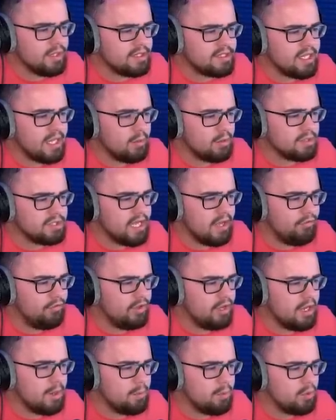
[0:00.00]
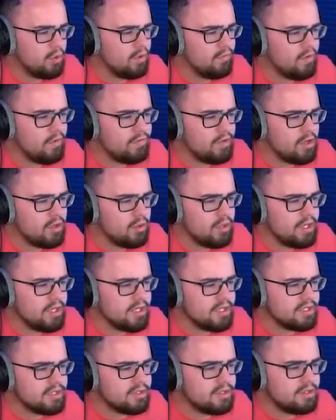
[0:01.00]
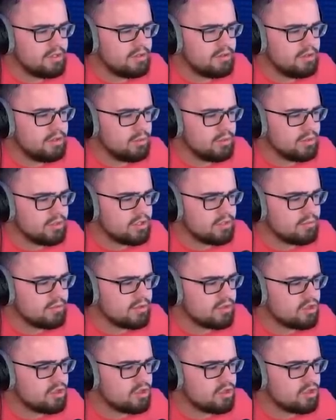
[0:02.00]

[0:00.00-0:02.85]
Wednesday will definitely approve of you. He is doing some